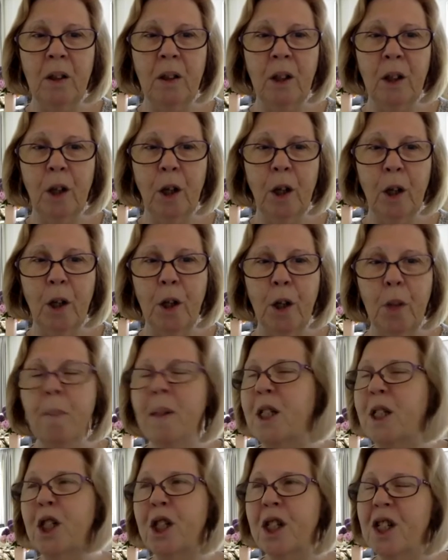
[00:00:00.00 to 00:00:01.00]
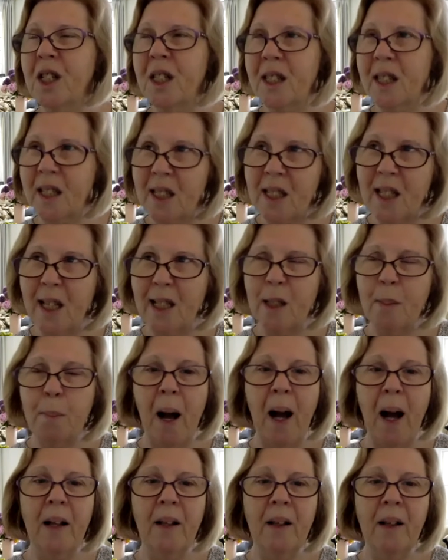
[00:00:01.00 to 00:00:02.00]
you know, you measure your success
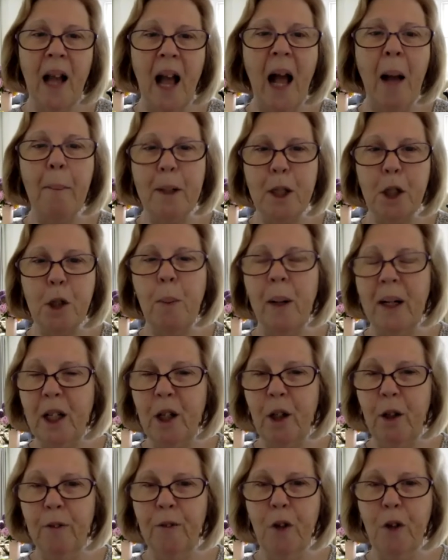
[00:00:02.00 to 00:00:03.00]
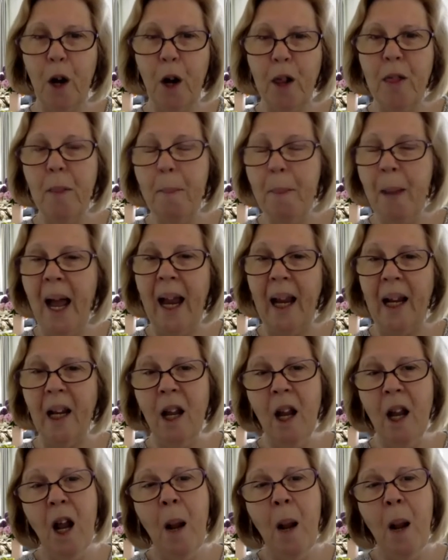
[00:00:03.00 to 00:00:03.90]
by how much money you've got in the bank.